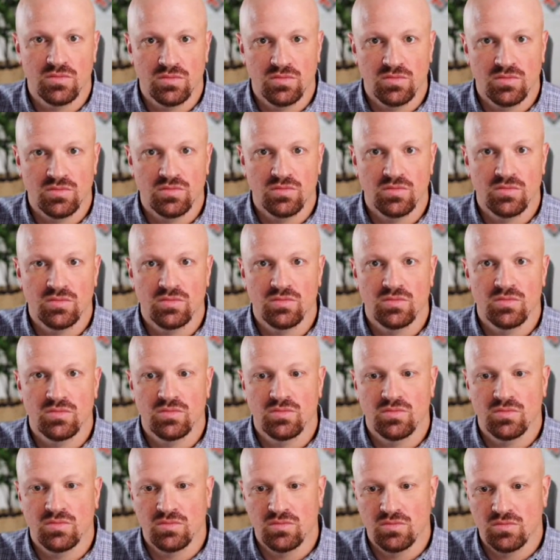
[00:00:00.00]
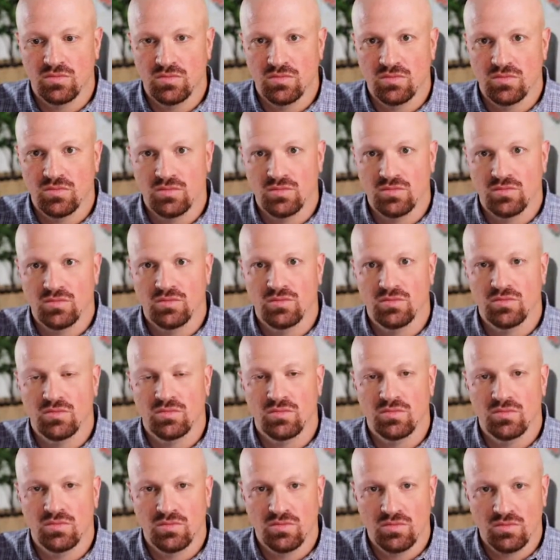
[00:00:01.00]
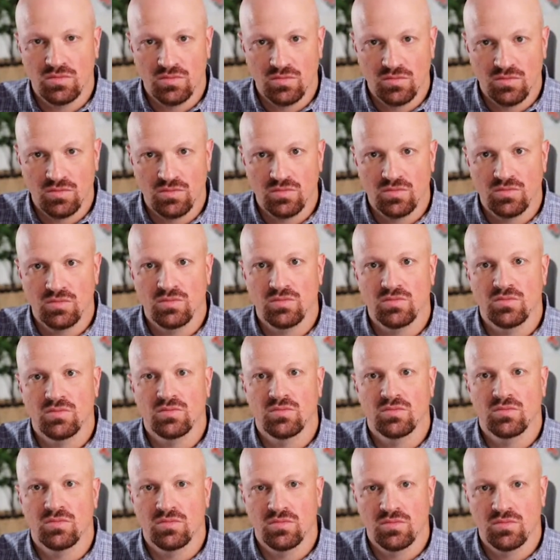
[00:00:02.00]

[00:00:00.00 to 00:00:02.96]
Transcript: (silent)